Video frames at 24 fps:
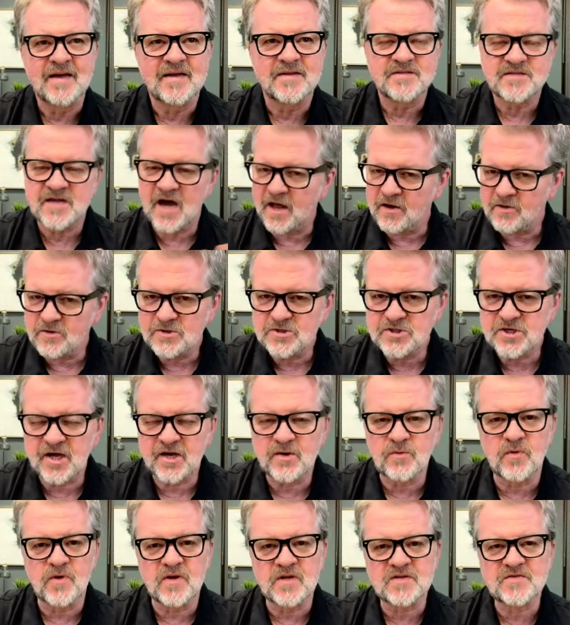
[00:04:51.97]
Dollar
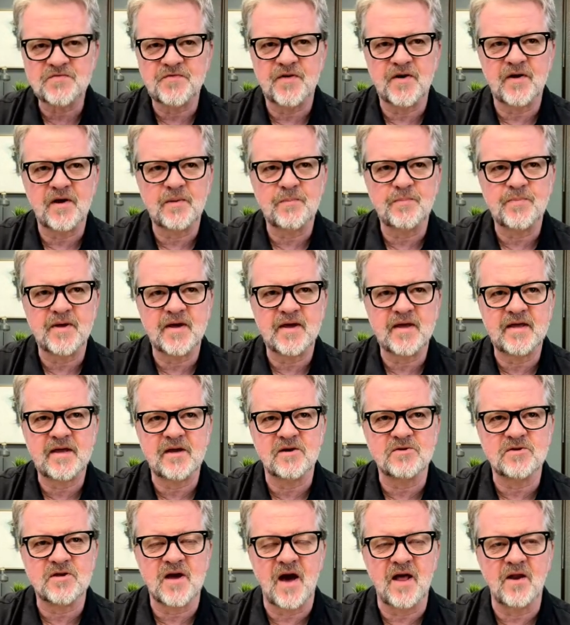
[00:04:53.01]
General is very big here.
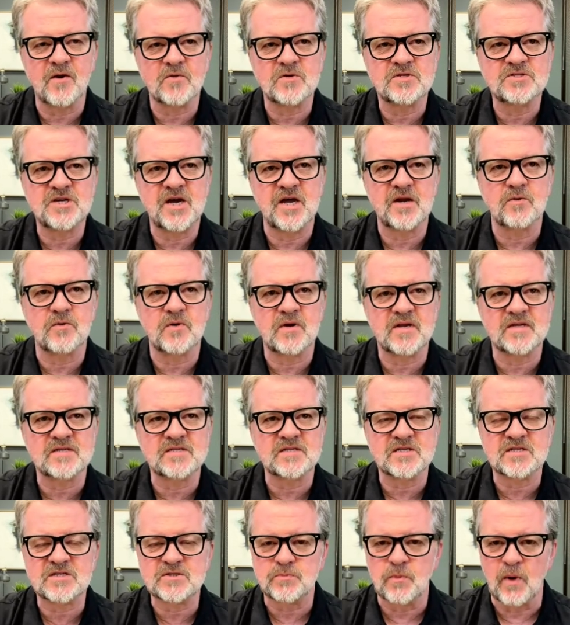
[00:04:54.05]
Dollar General is
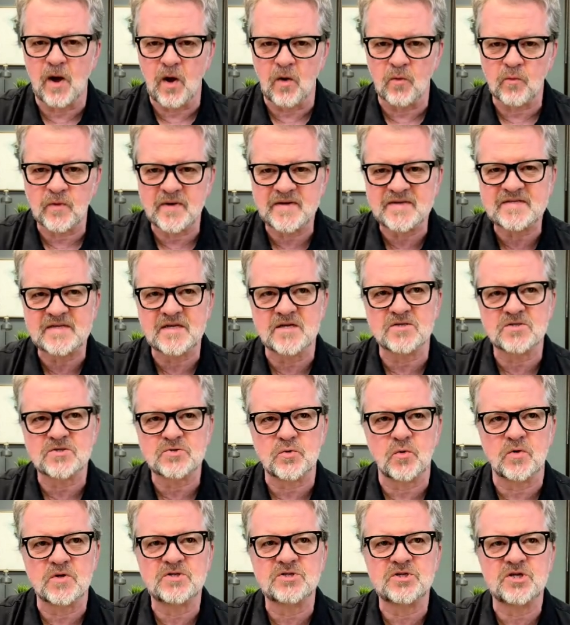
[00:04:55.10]
a small retail
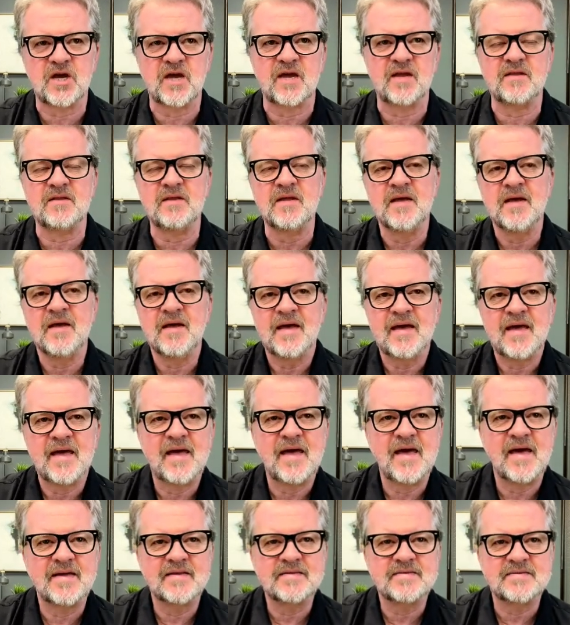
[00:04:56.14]
store chain,
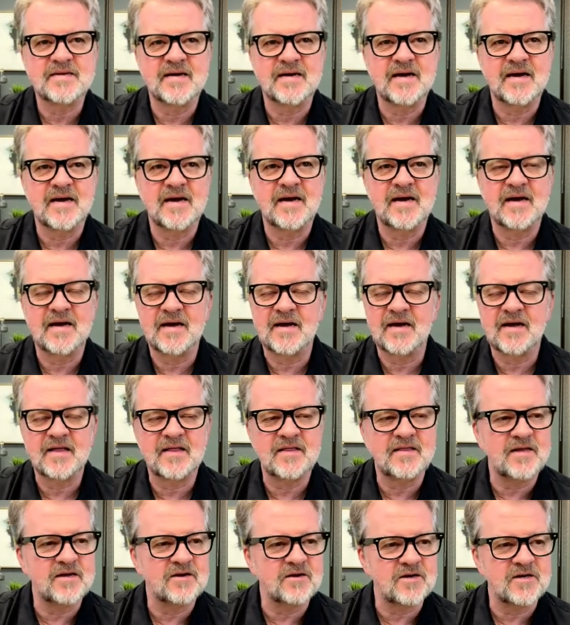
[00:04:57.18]
and
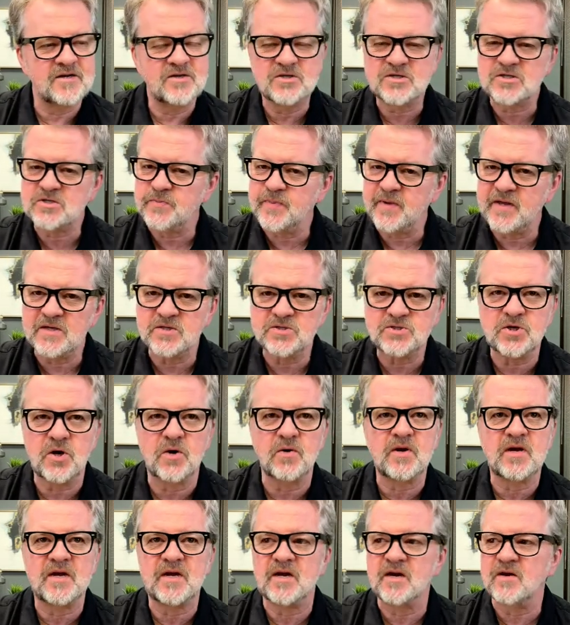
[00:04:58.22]
there used to be a
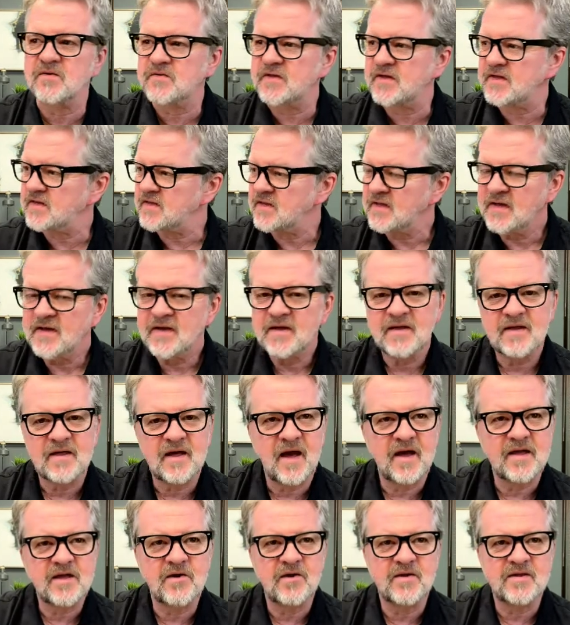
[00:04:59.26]
joke here that
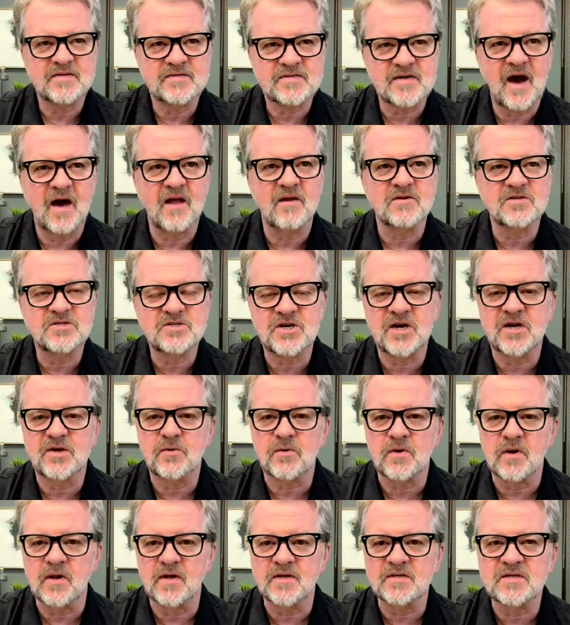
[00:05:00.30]
You had a Dollar
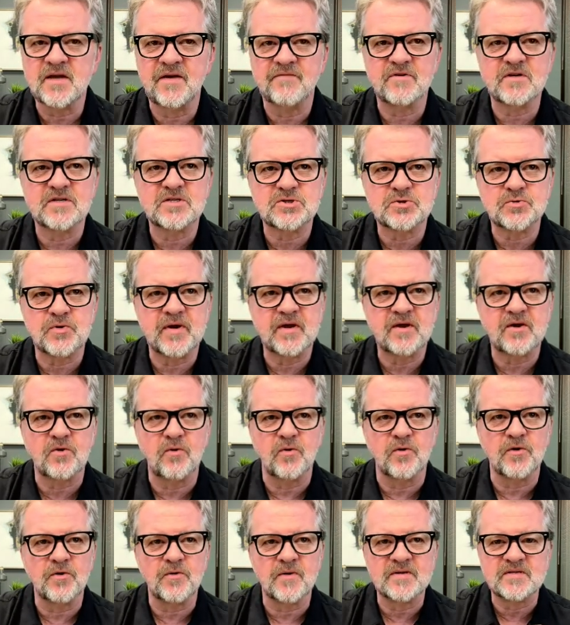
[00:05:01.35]
General on every street
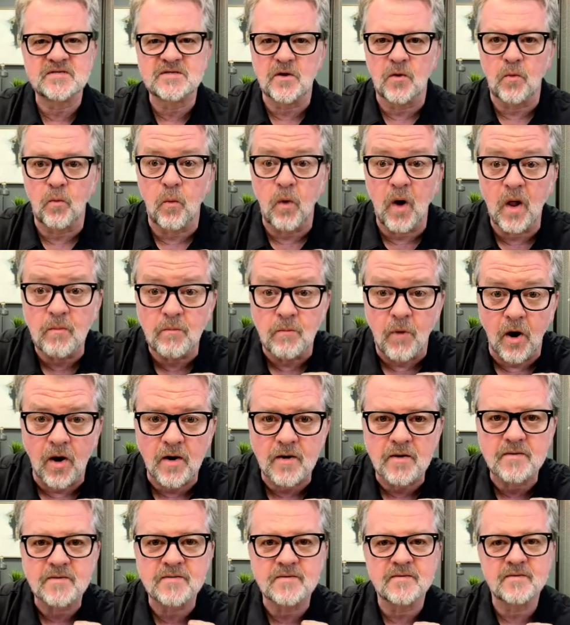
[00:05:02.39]
corner until Walmart
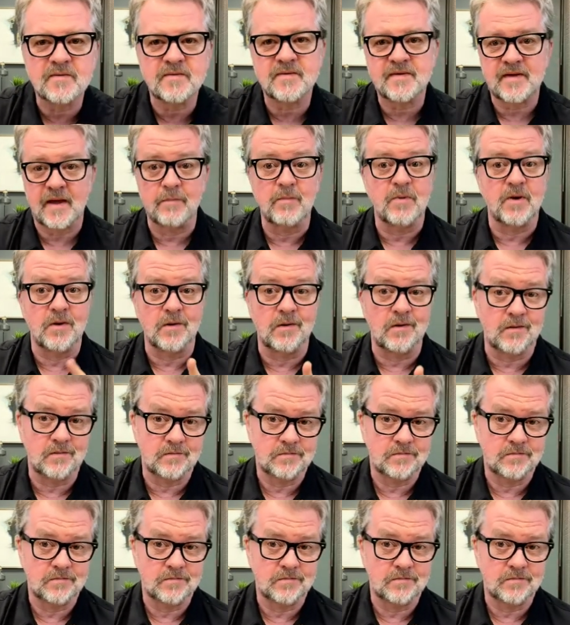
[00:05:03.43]
came along.